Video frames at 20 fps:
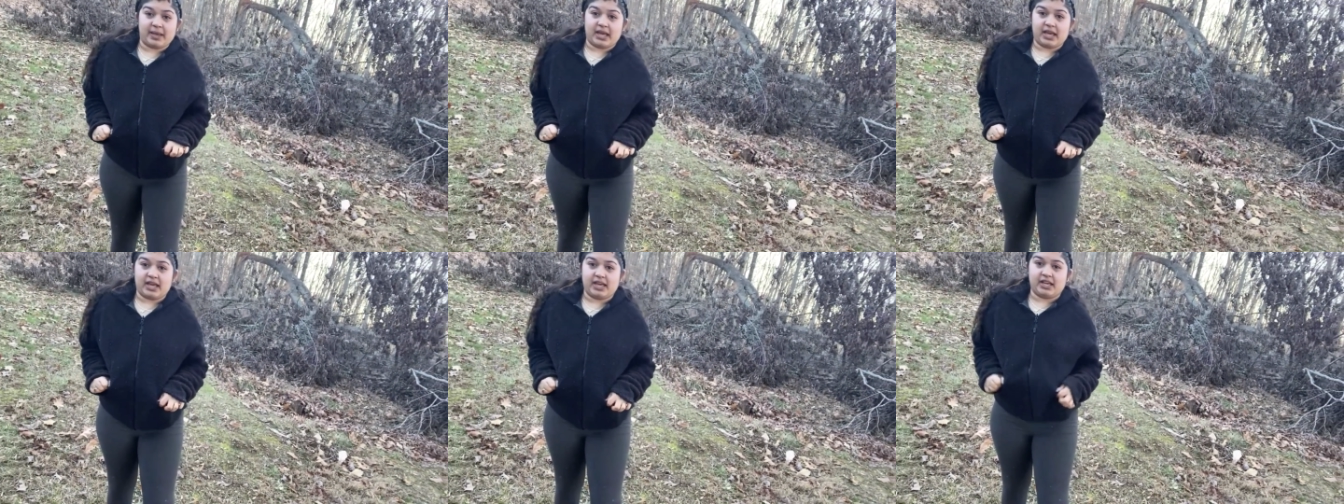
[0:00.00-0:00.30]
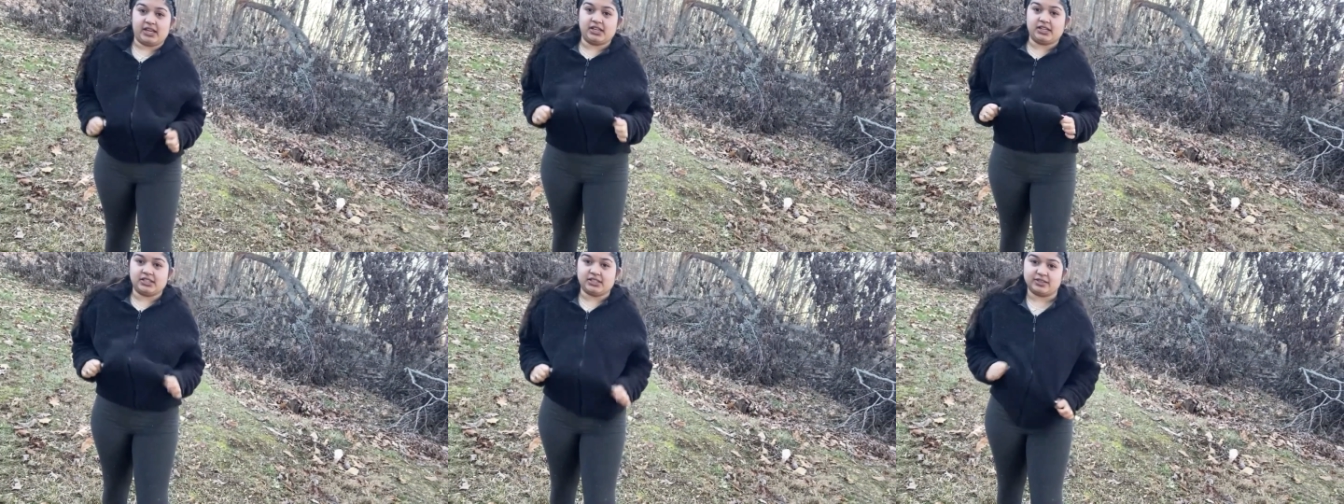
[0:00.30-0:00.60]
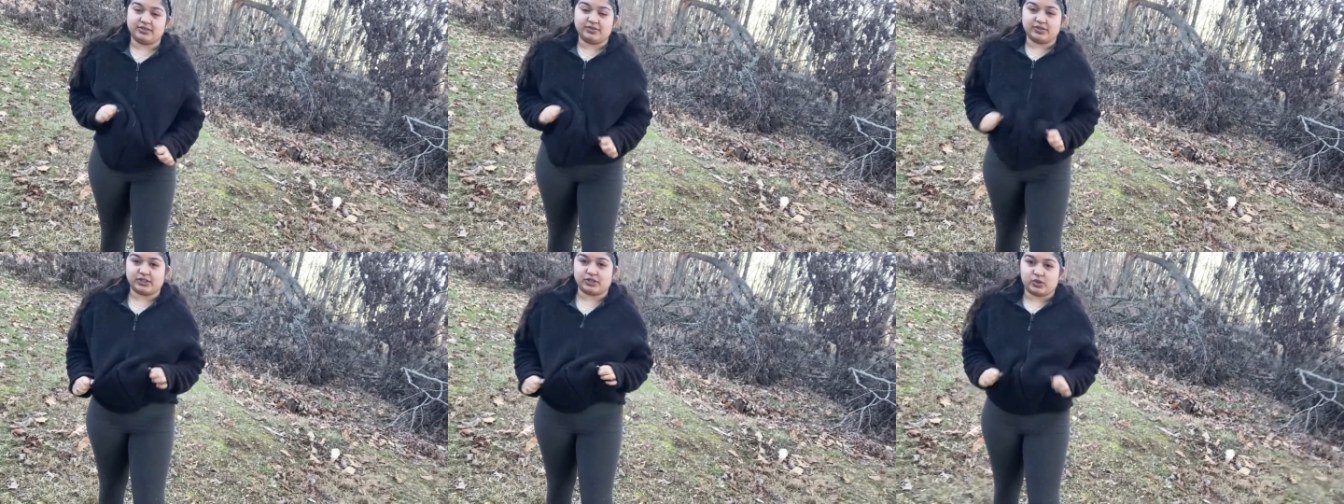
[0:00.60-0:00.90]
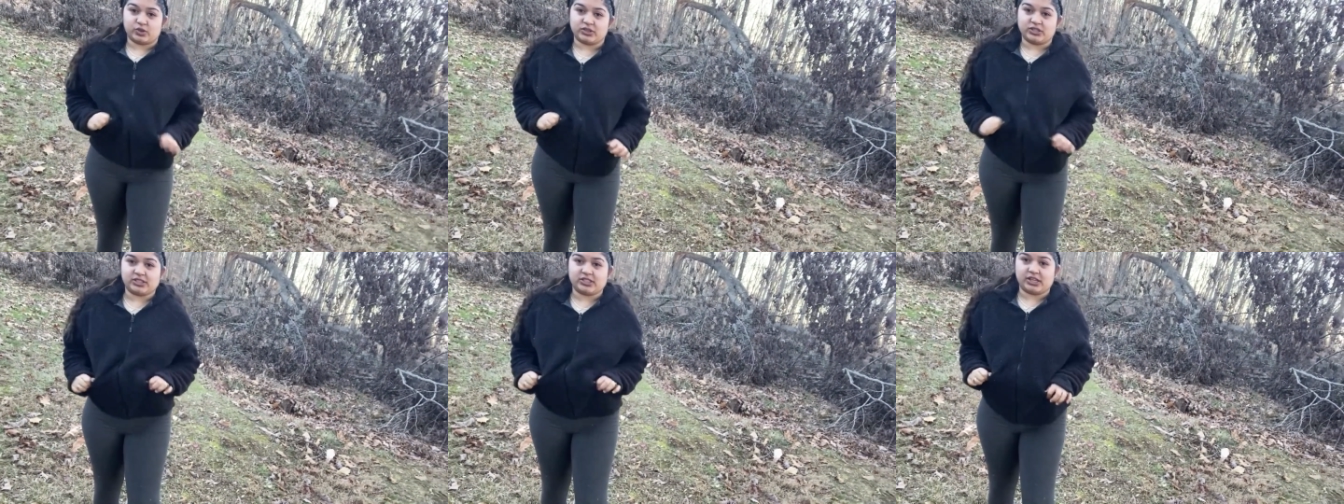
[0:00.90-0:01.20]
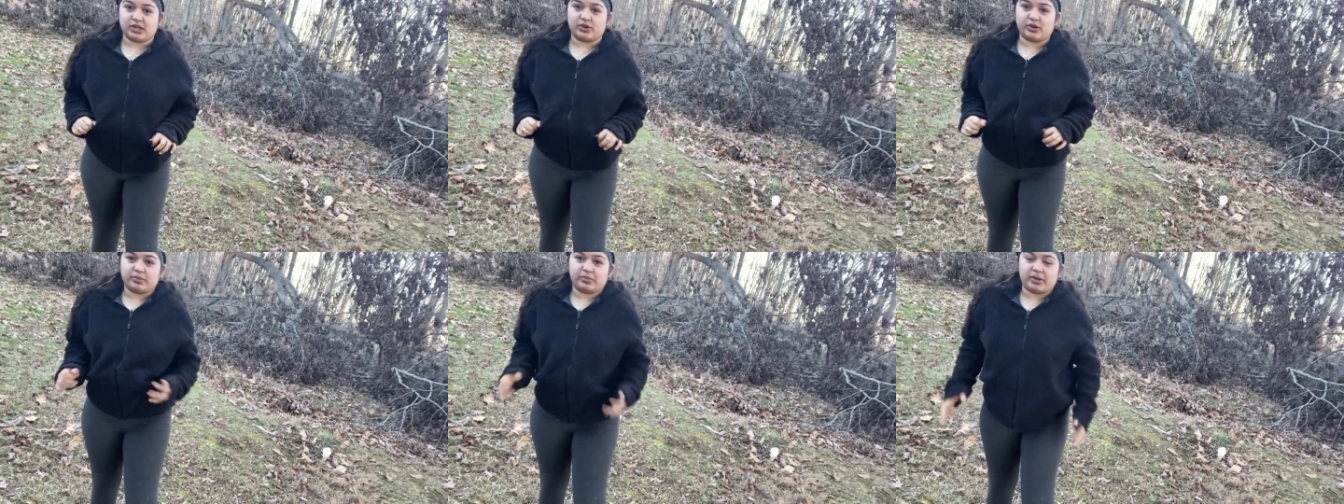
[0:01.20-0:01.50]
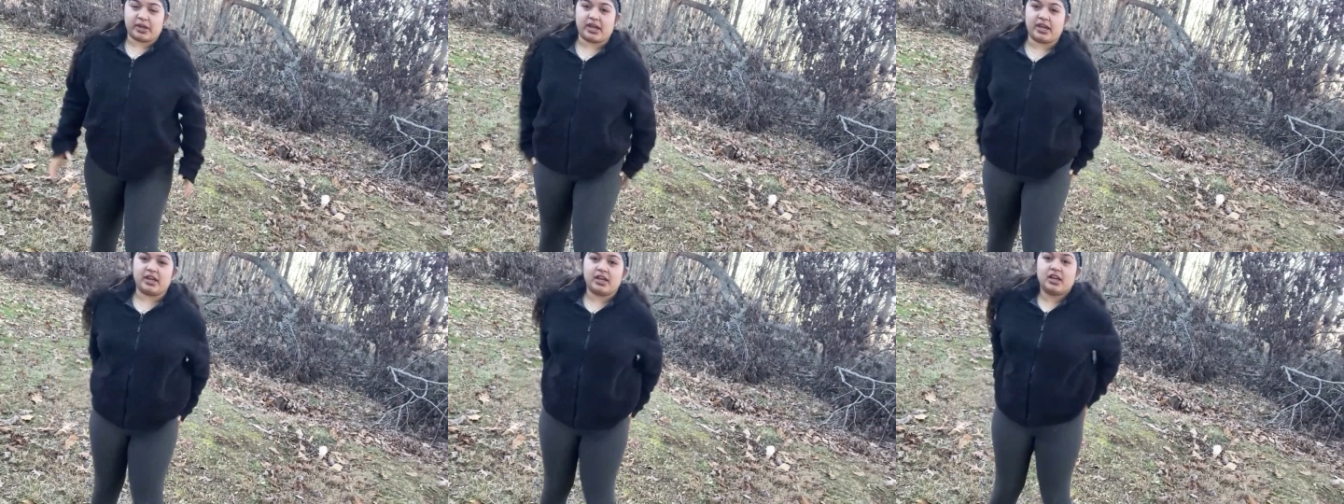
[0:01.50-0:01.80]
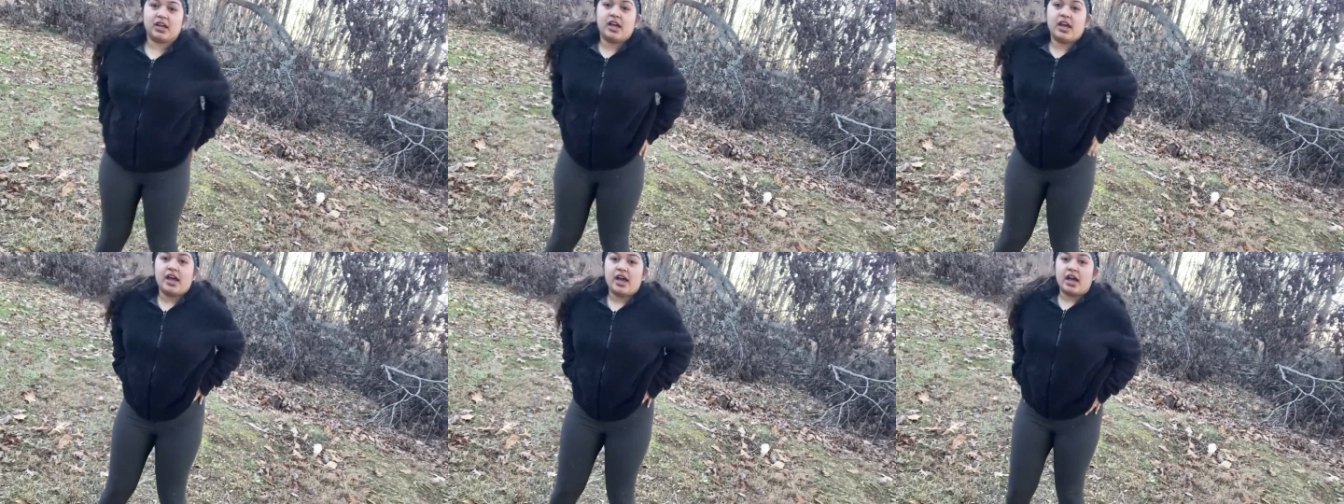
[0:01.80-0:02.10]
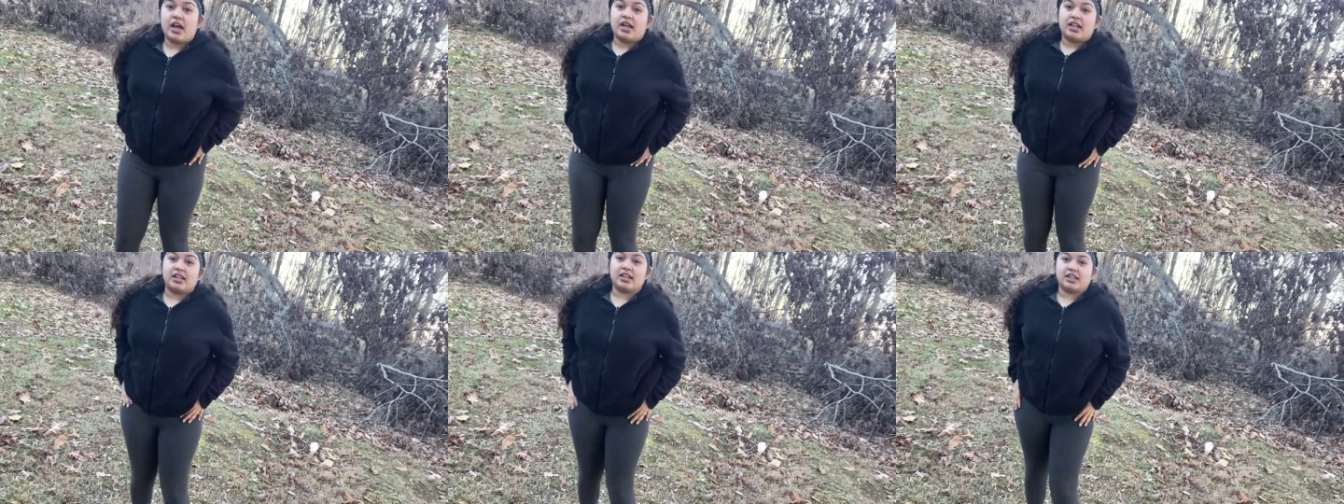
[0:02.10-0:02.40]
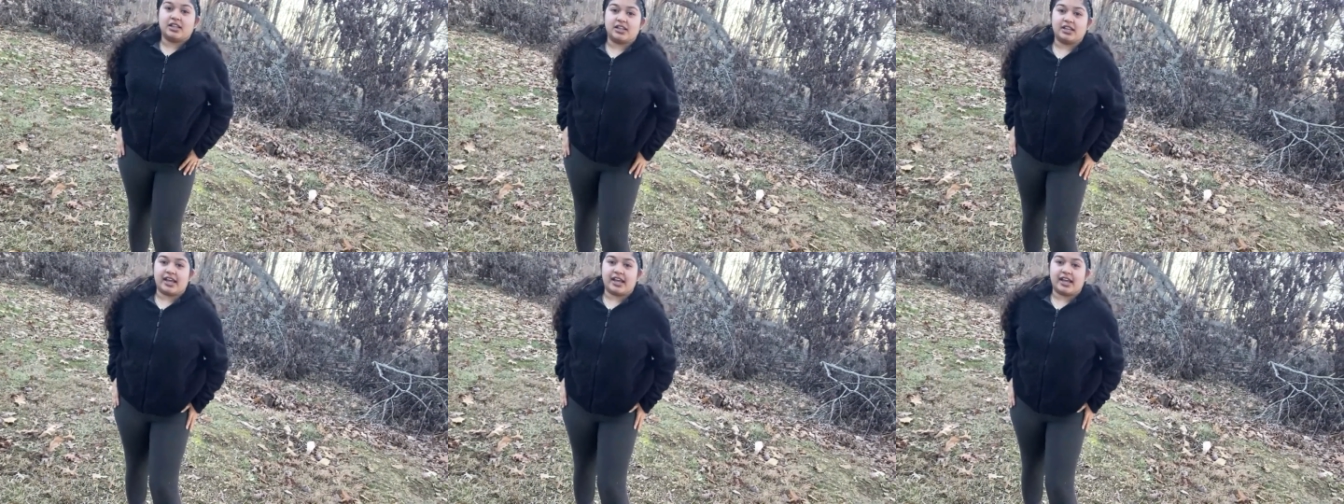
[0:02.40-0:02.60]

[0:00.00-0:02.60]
pink. pink. You're stalling.